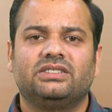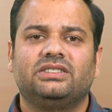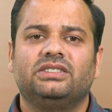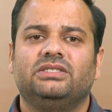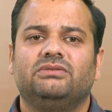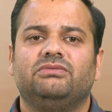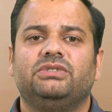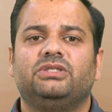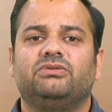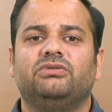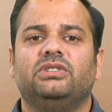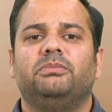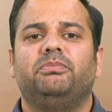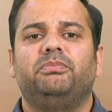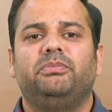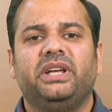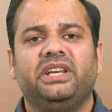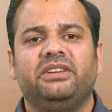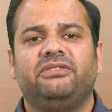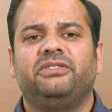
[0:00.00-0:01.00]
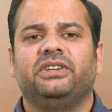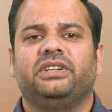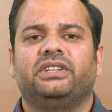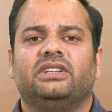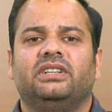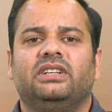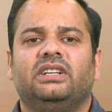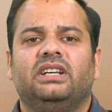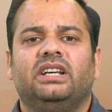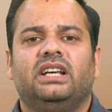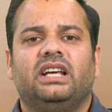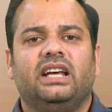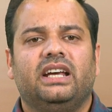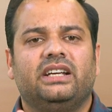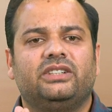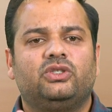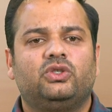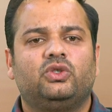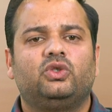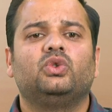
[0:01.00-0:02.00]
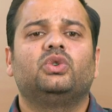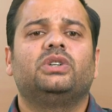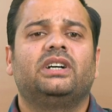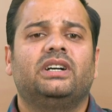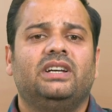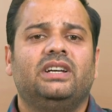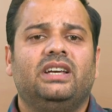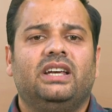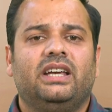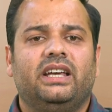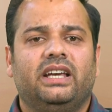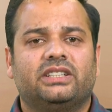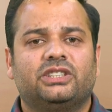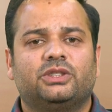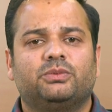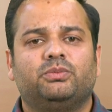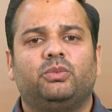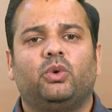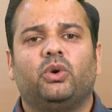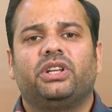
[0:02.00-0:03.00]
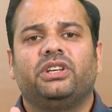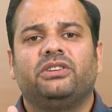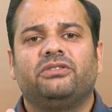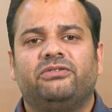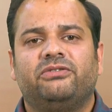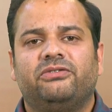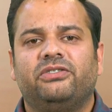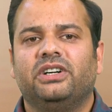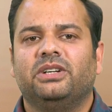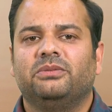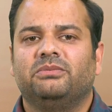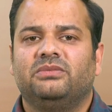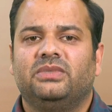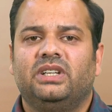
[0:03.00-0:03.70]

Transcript: which will benefit a sugar exporting firm